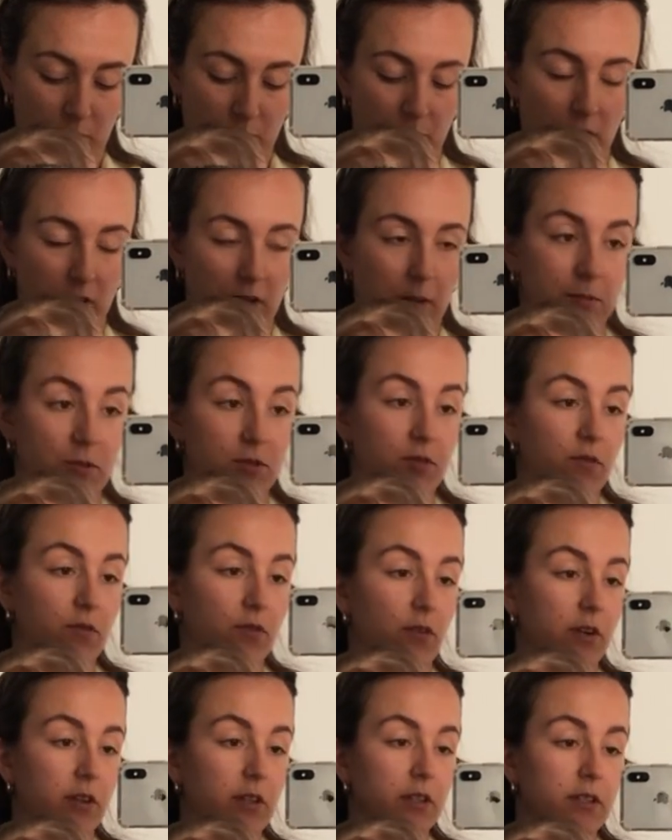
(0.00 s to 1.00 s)
walk up to the
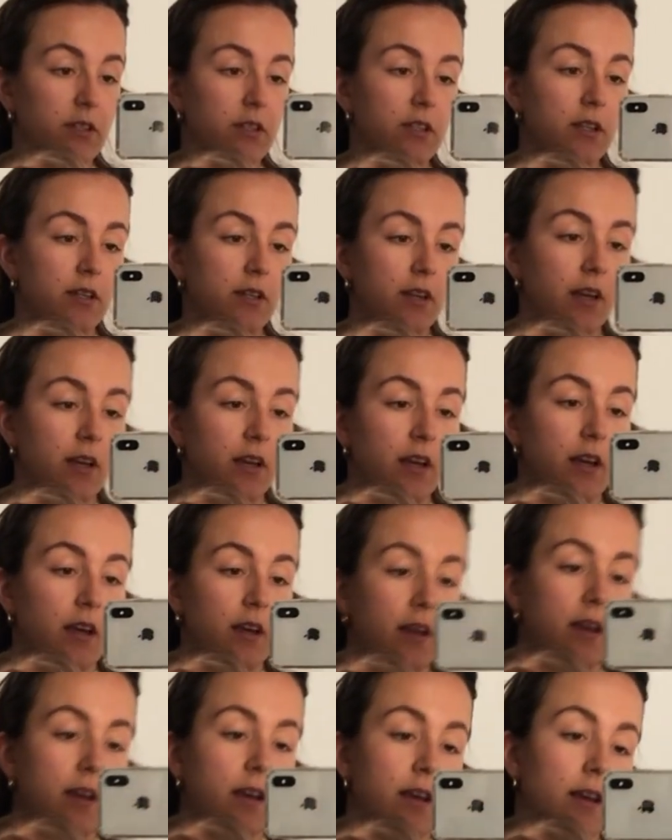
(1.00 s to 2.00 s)
forest.
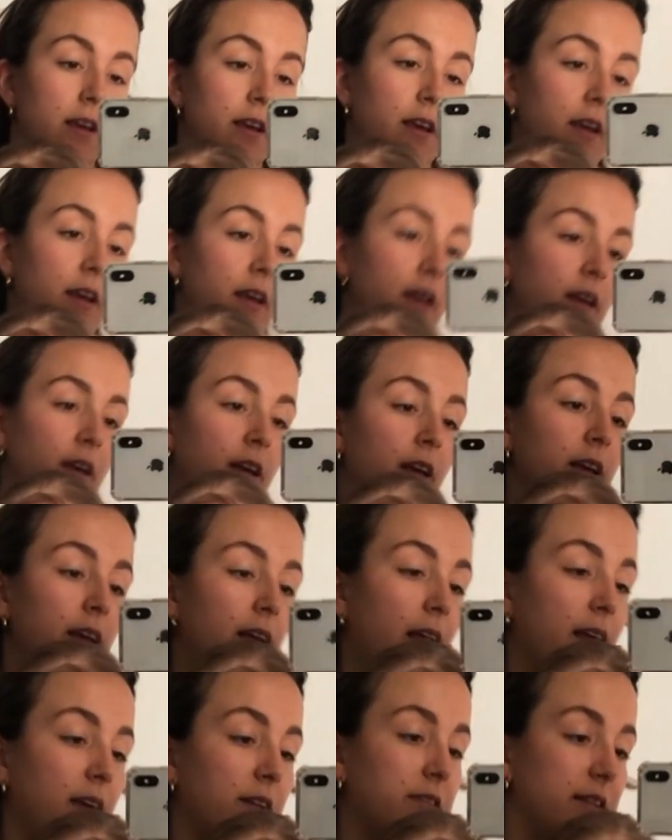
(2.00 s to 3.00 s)

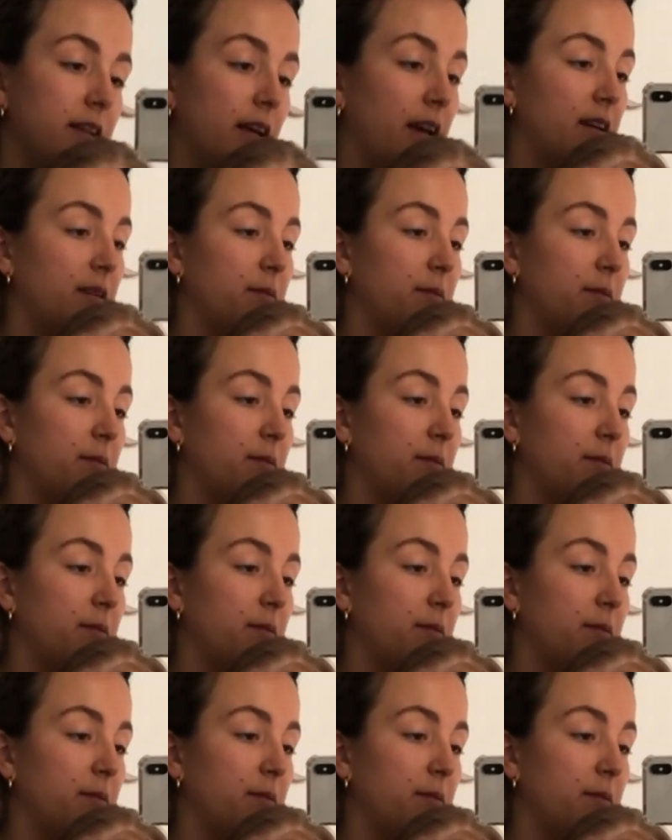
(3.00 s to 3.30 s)
Get outside a